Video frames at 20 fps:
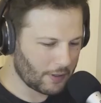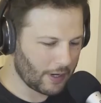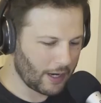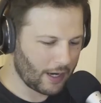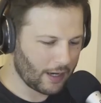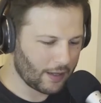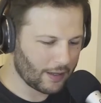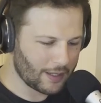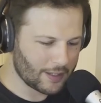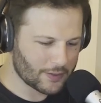on
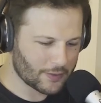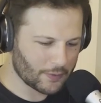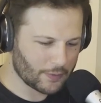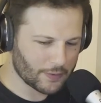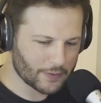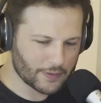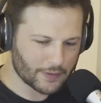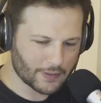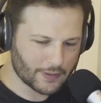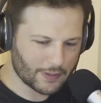any of these
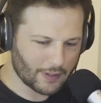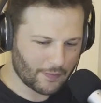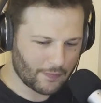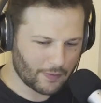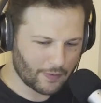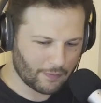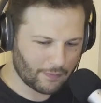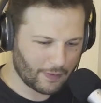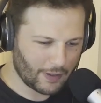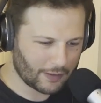horses
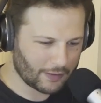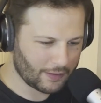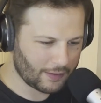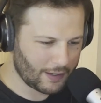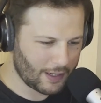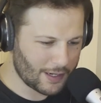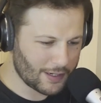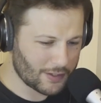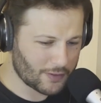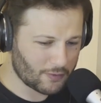except for the fact
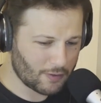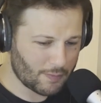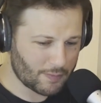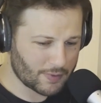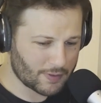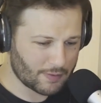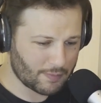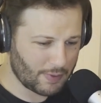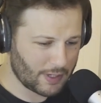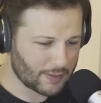that Nature
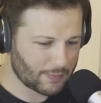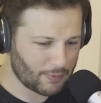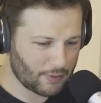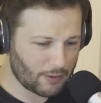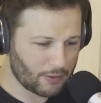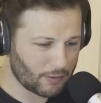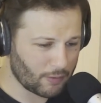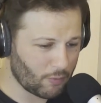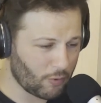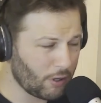Strip's the best
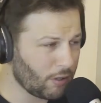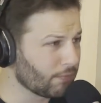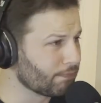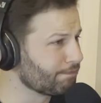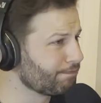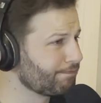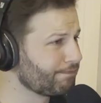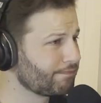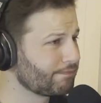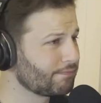sprinter in the world.